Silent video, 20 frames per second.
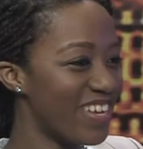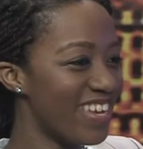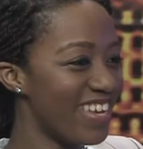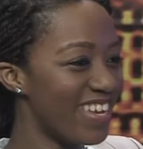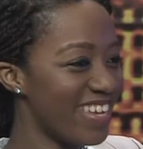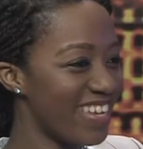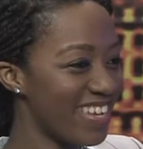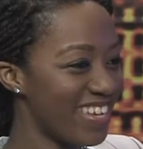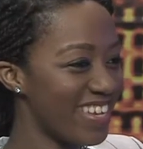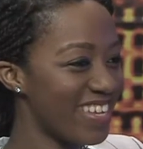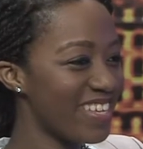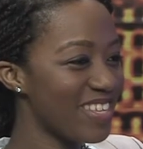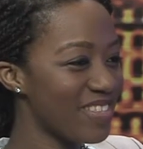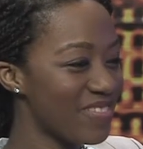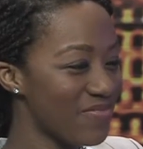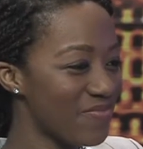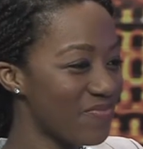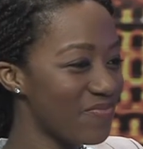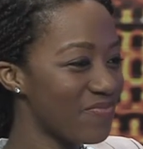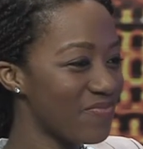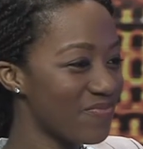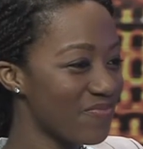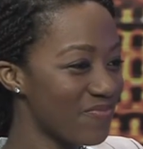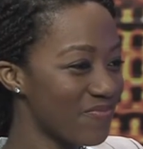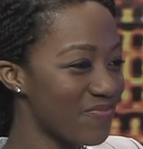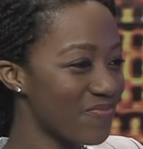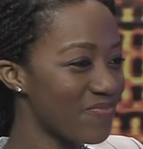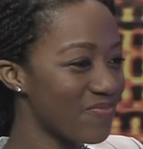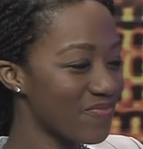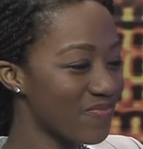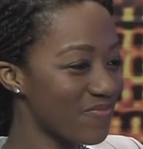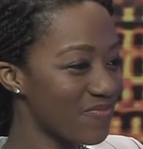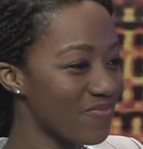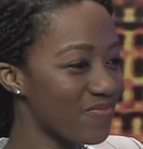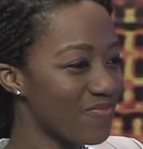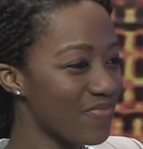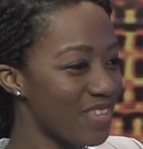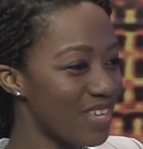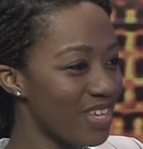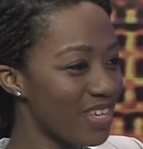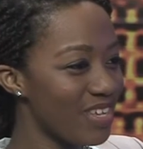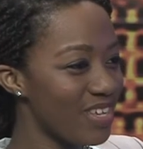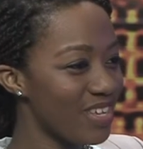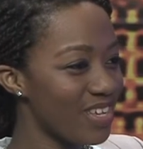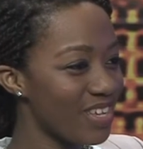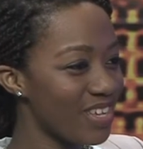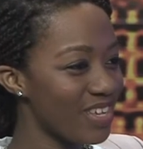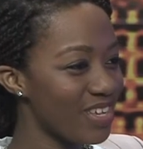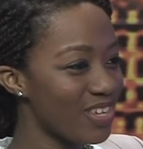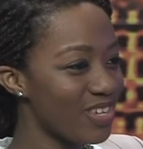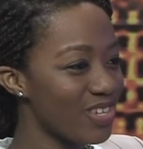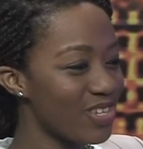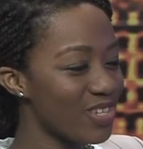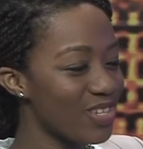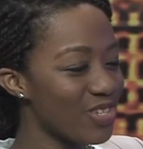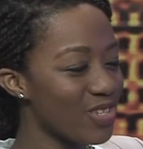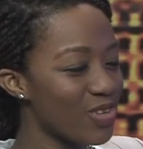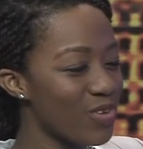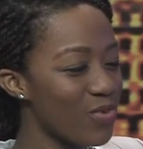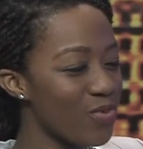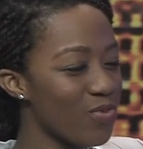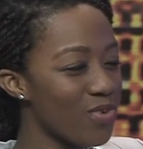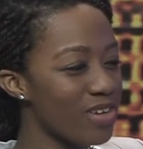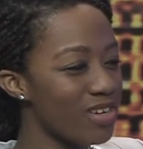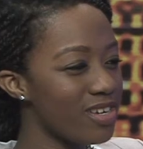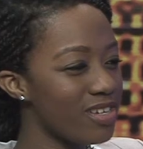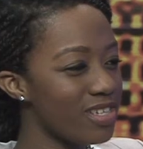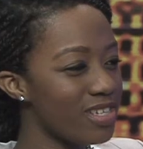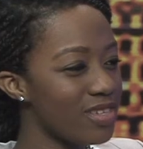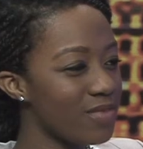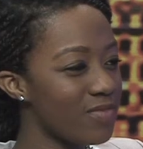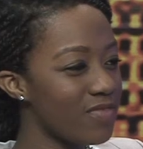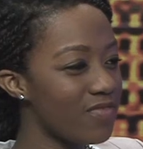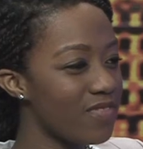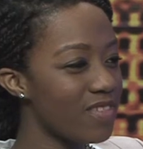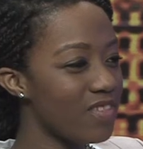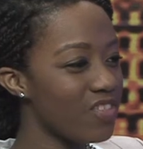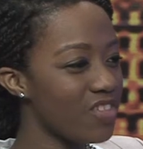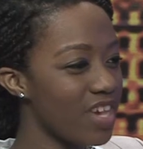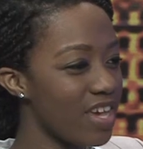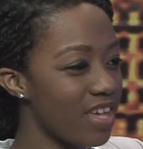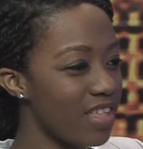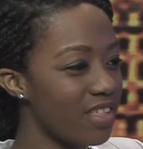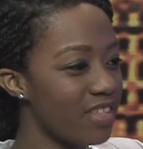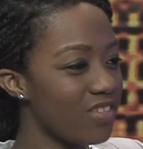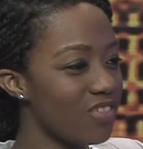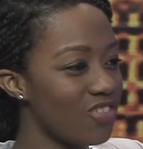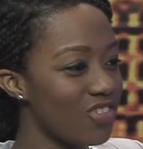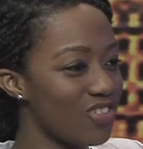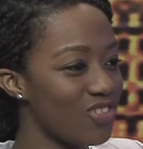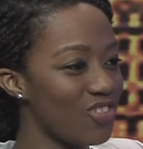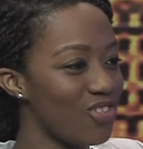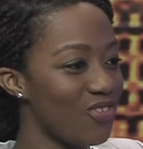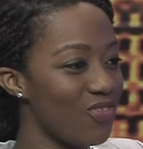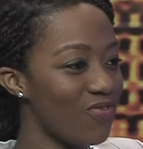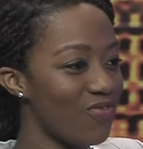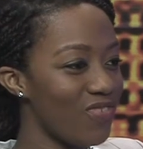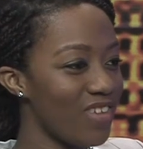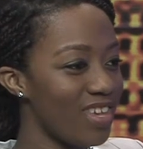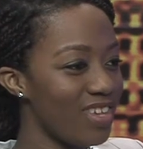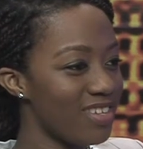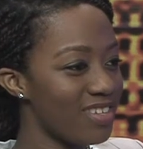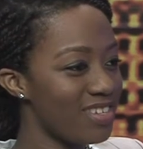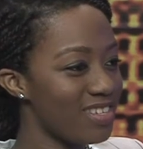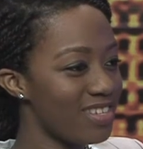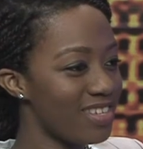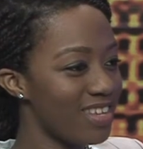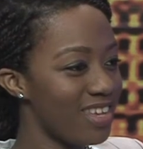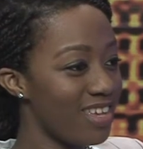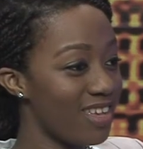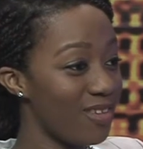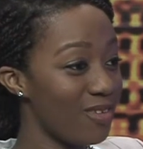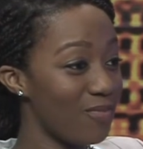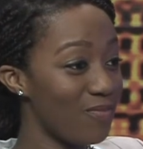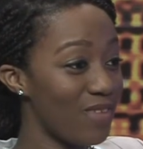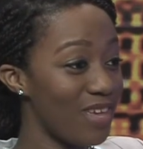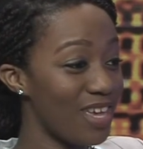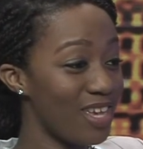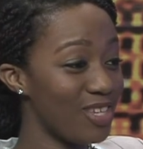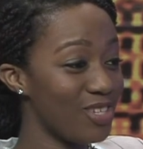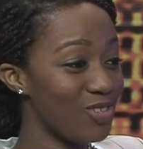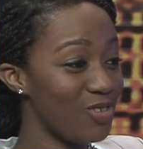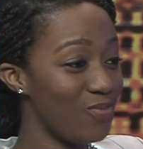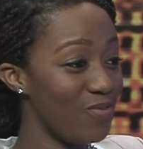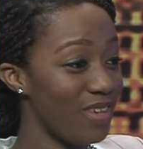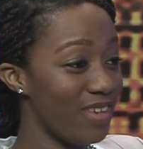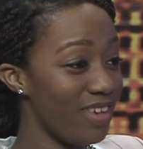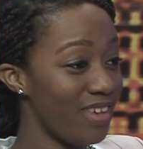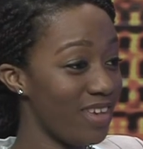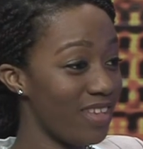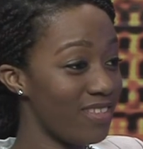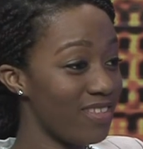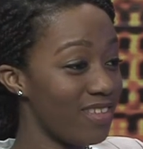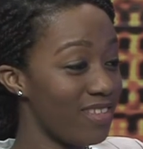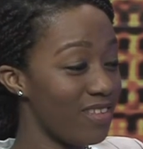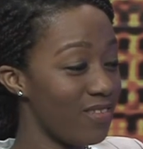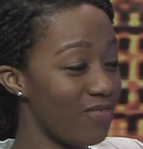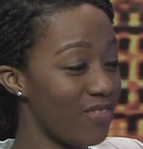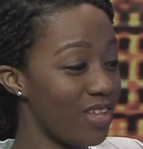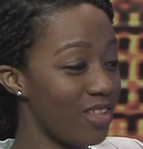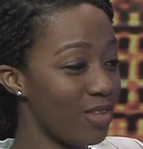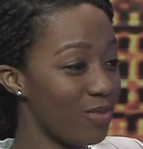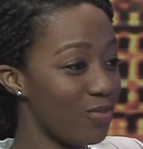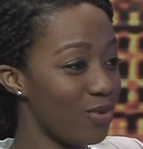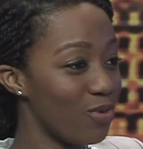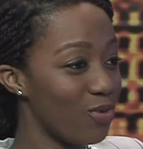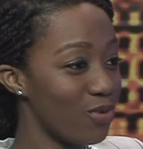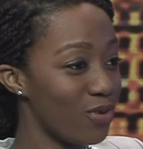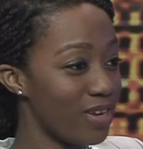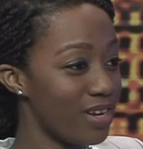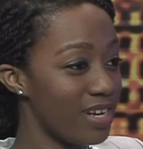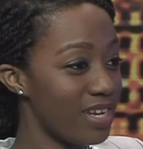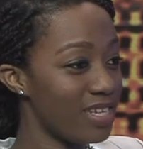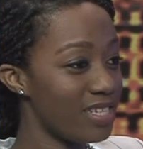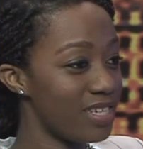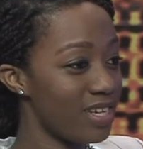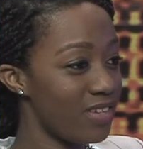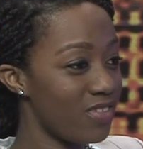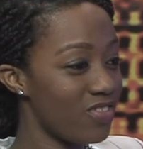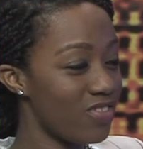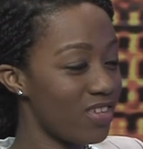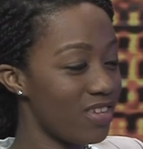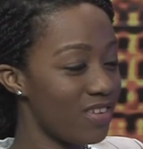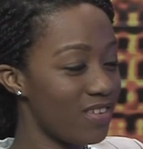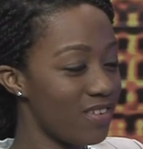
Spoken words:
Of course, yeah, it really does. It really does. So what are some of the challenges you faced as you began to develop your organization?